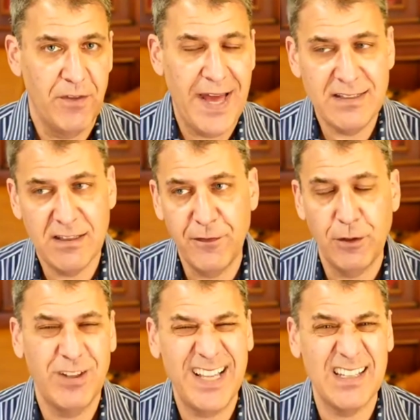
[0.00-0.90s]
That's the
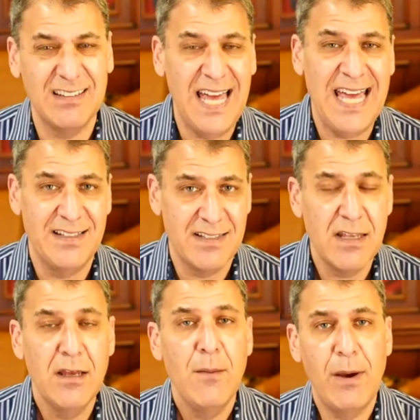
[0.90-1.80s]
filter, that's the lens
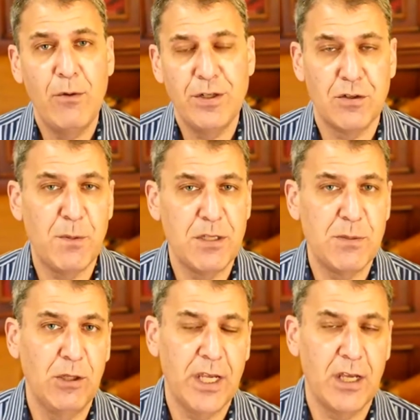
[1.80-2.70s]
by which they're supposed to
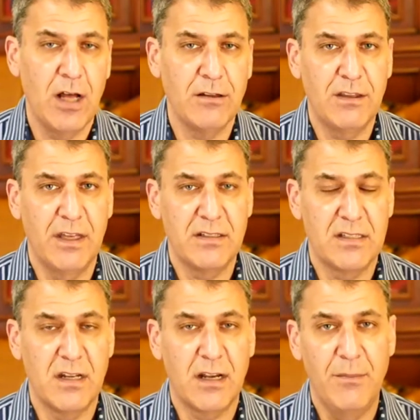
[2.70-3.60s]
be looking at all the things
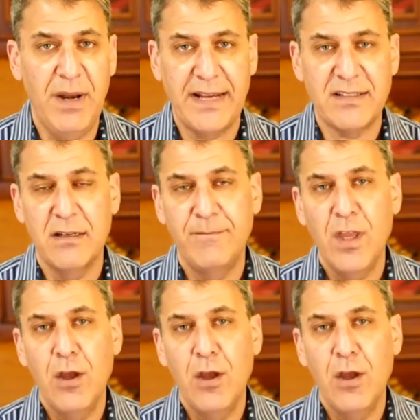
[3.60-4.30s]
that's going to come next.